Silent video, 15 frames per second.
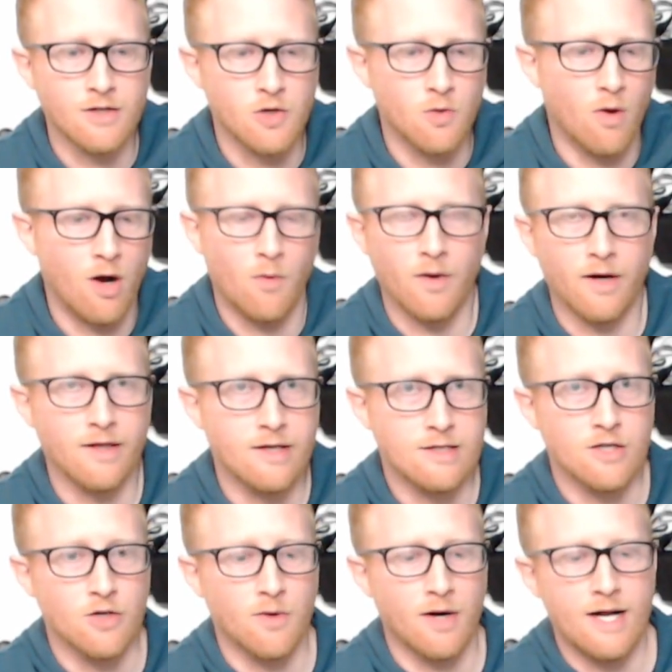and you want one of
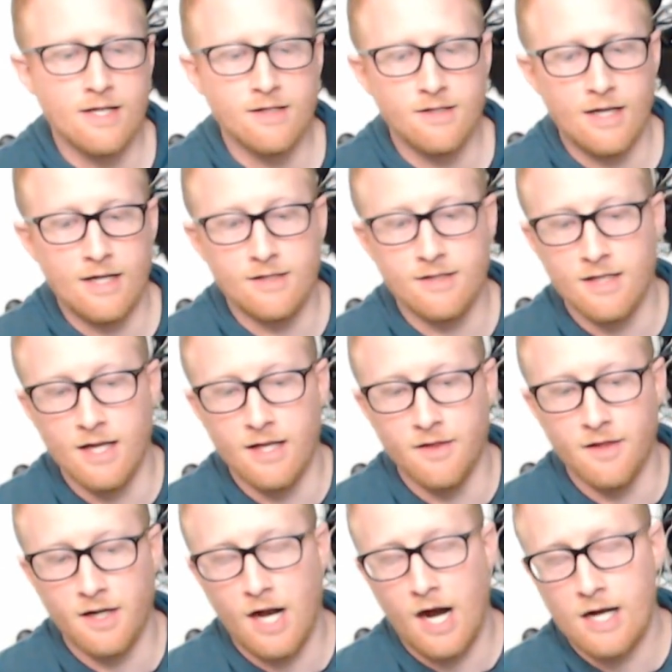these newer headsets,
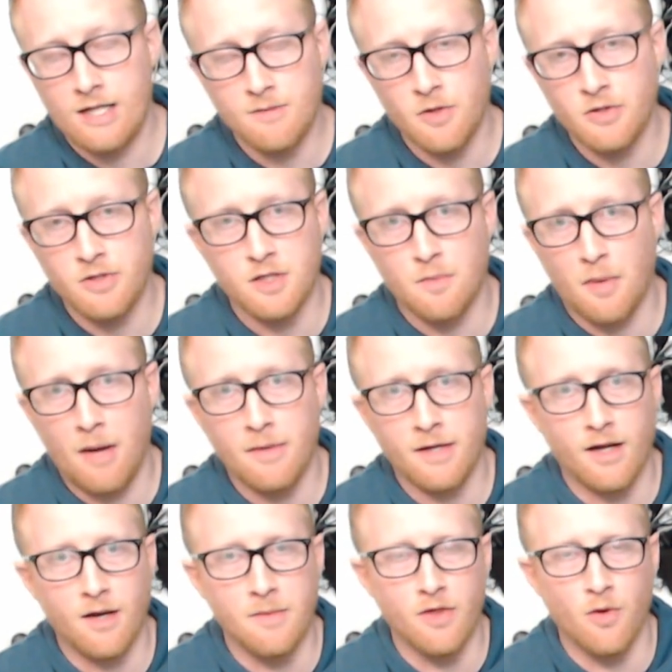then the Cosmos is probably
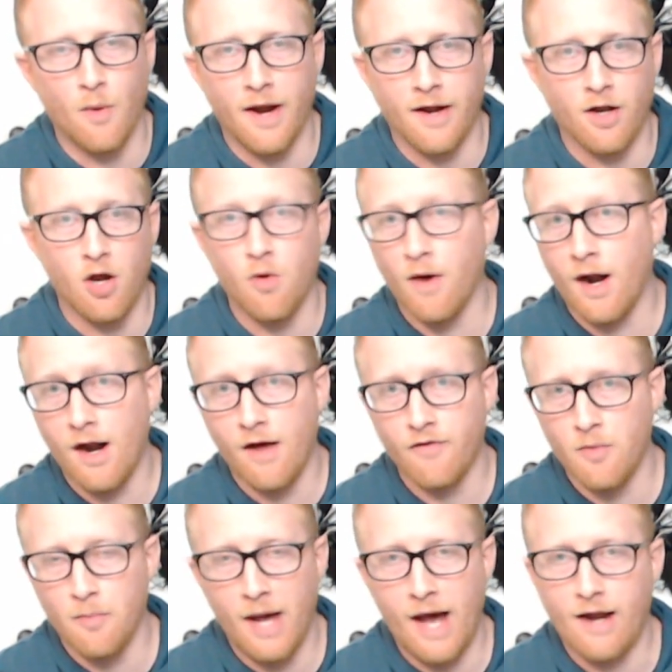going to be the way to go right
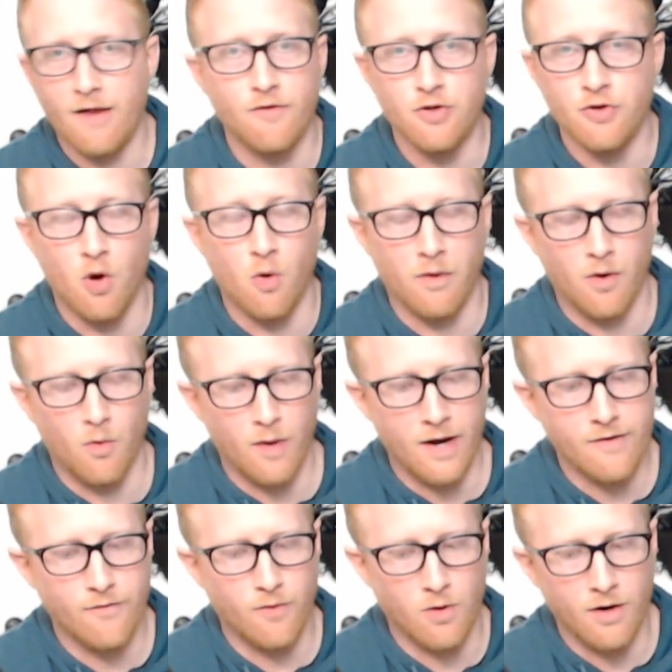off the bat if you don't want to
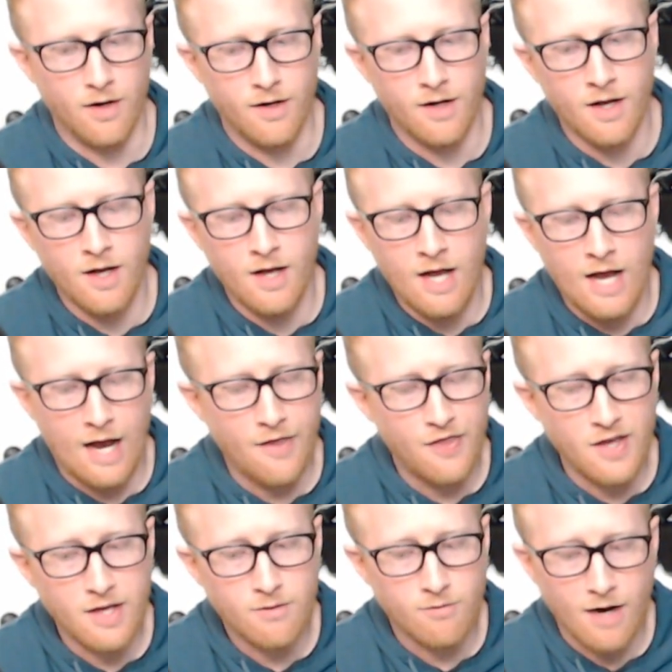wait for it. I
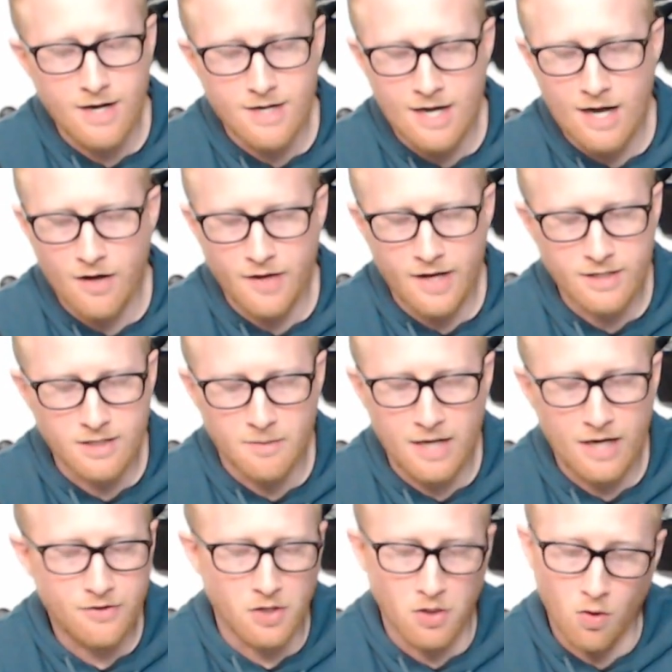think right now that is
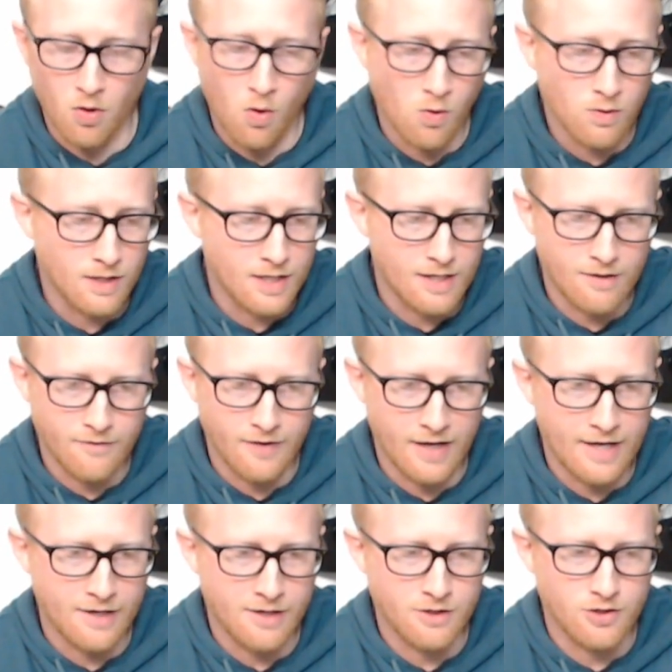about the only
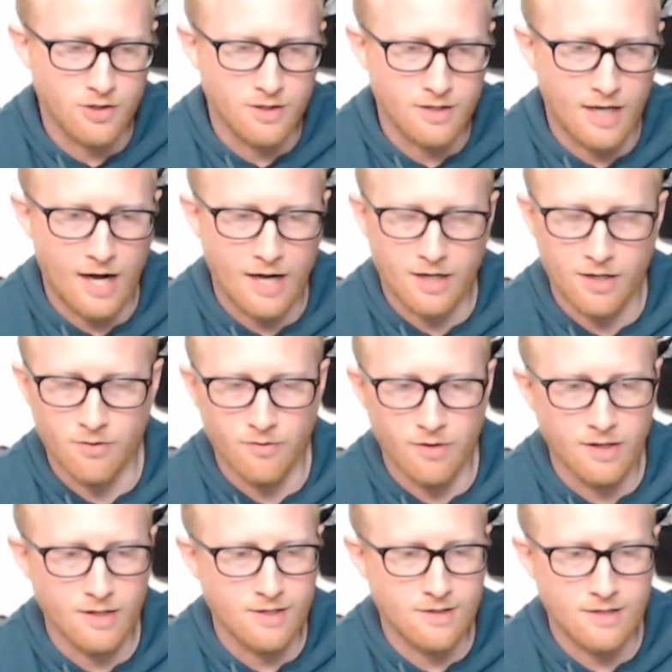advantage that I can
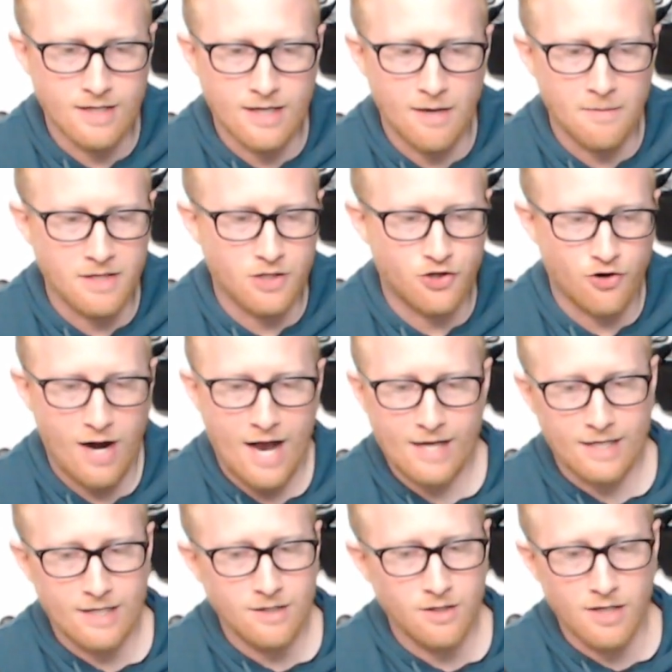really see. I mean, the
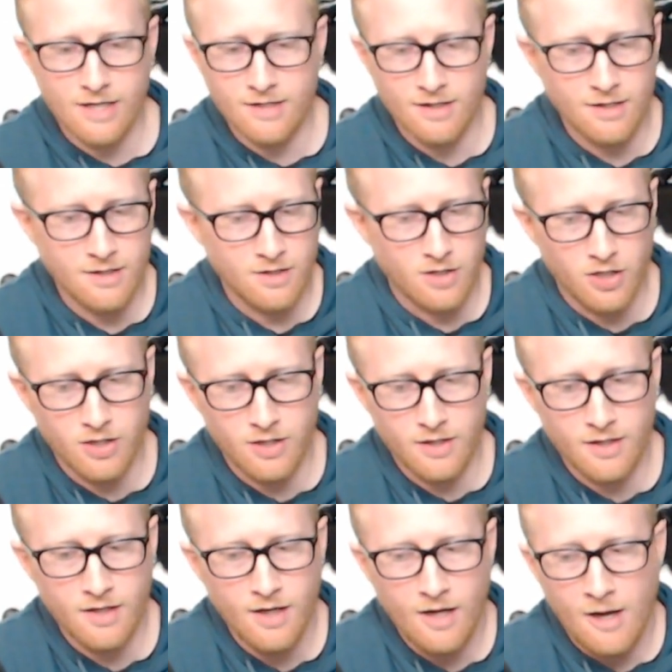tracking isn't as
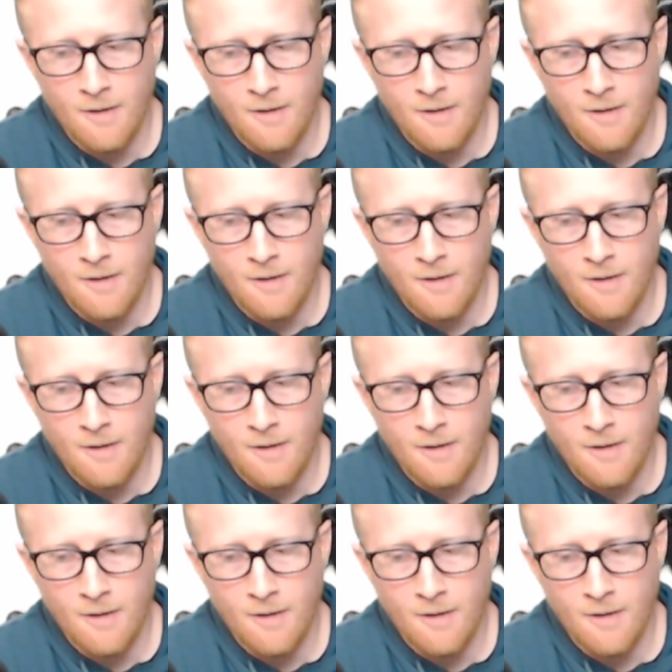good.